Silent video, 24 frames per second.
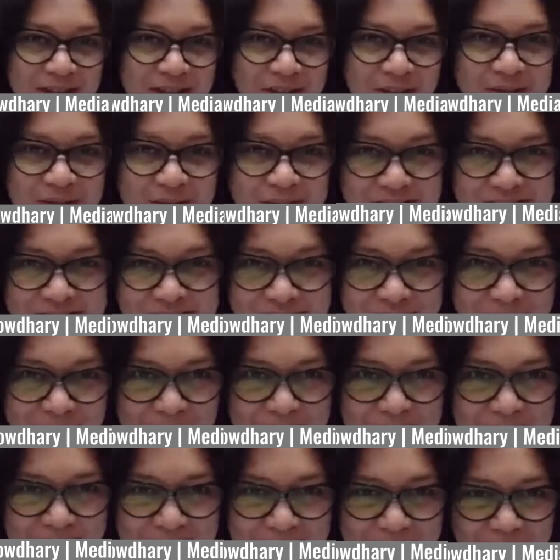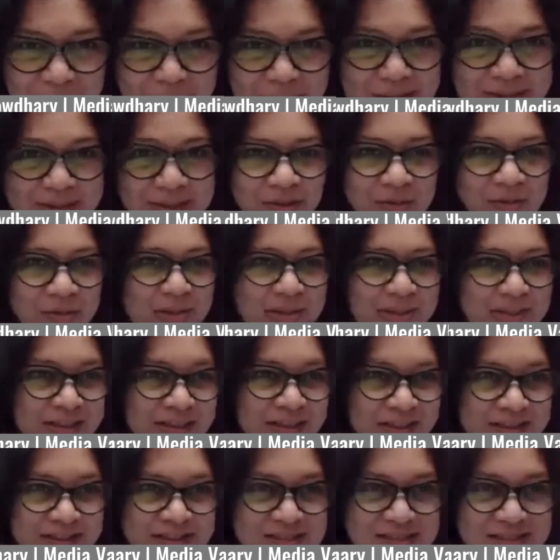So this has been little background. I
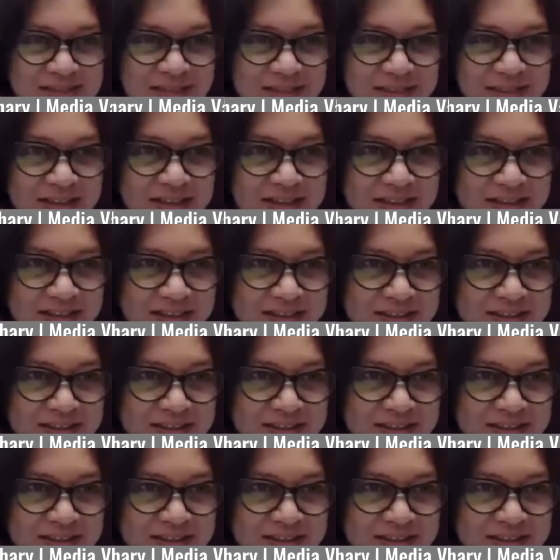can see